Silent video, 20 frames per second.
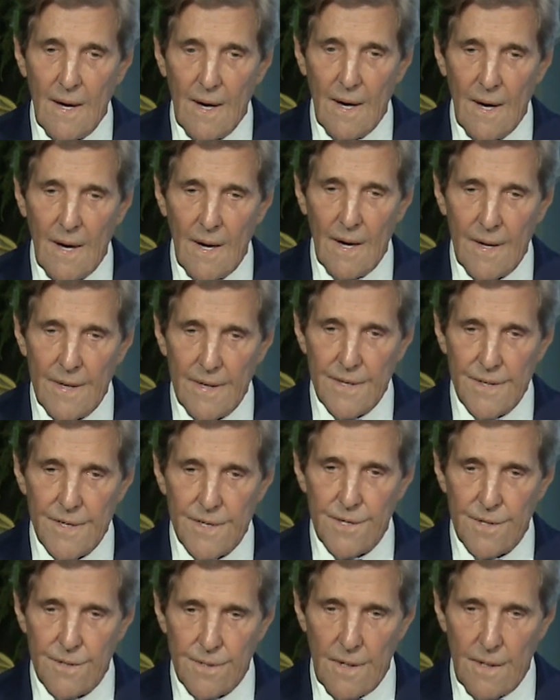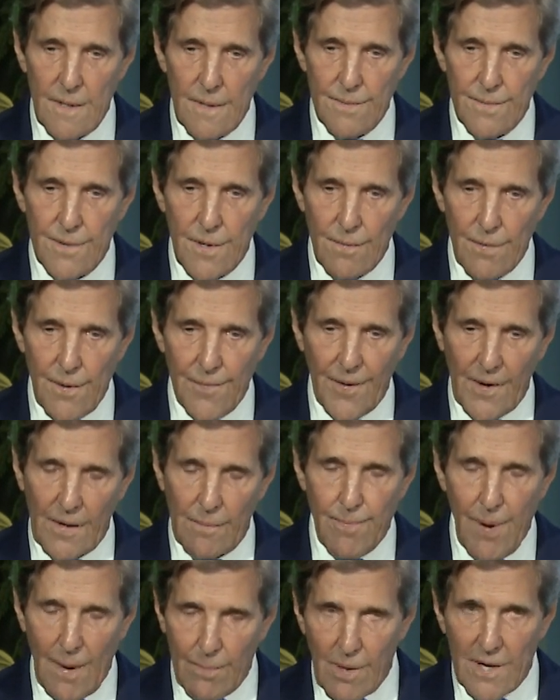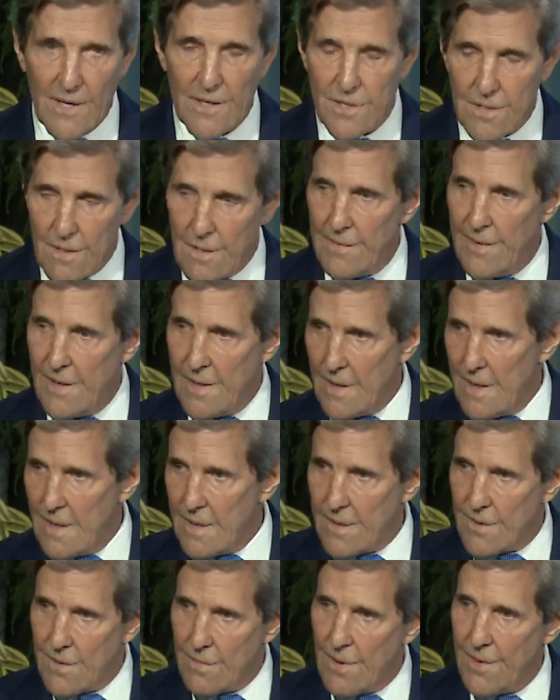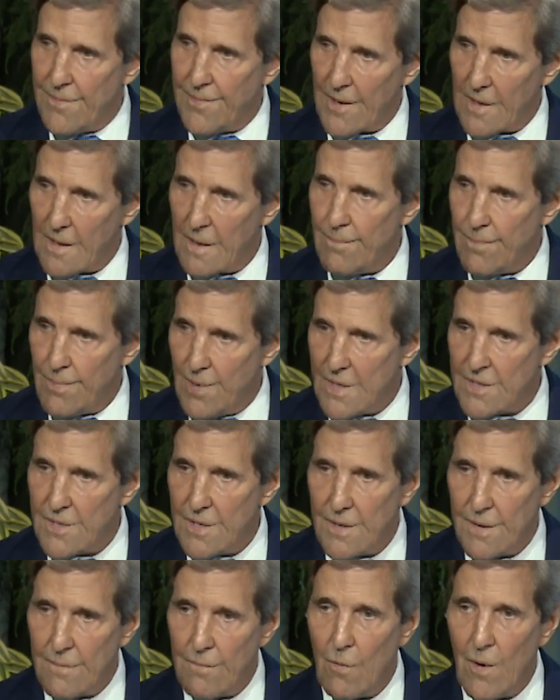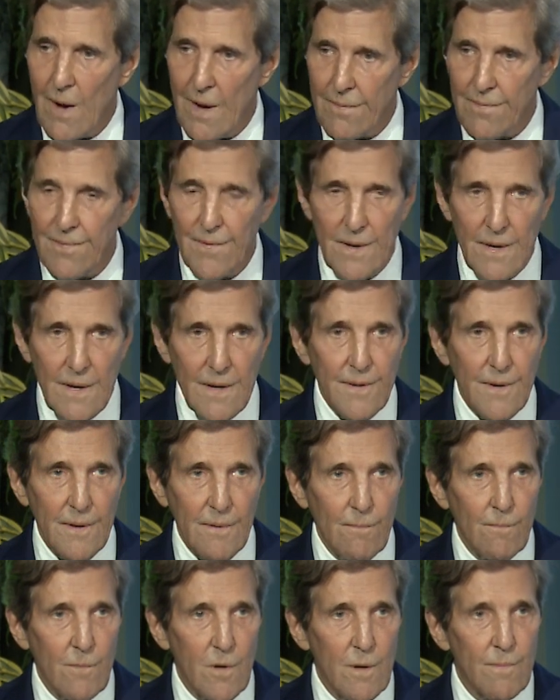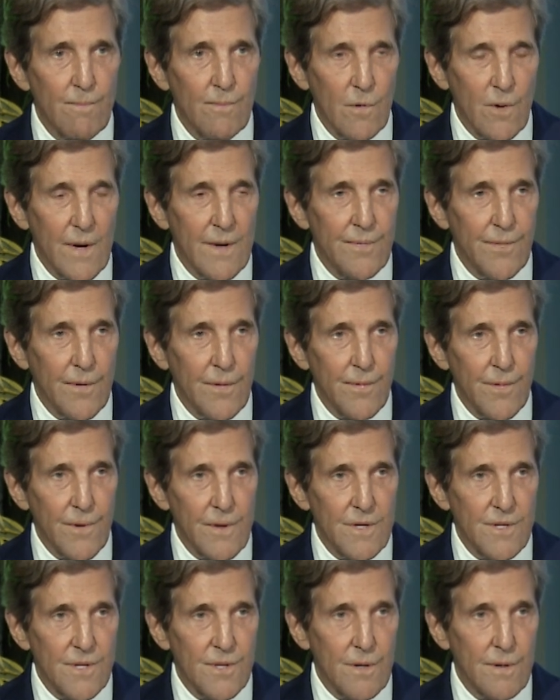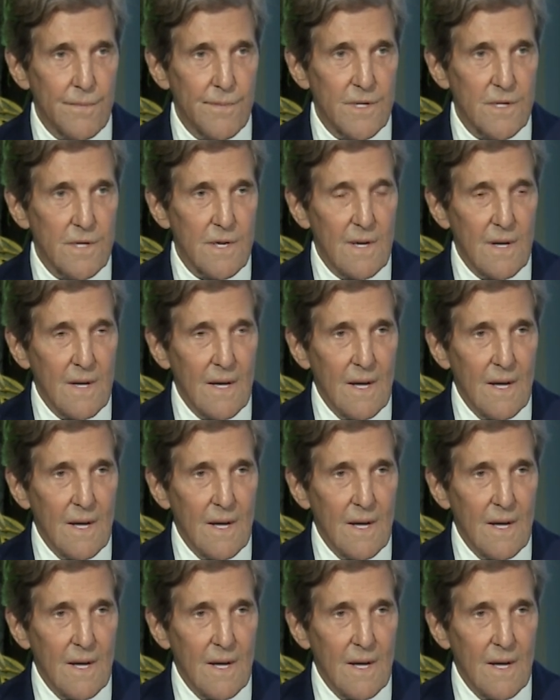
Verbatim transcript: Uh, he's a terrific public servant and a terrific president of WEF, and I think we're grateful for his service.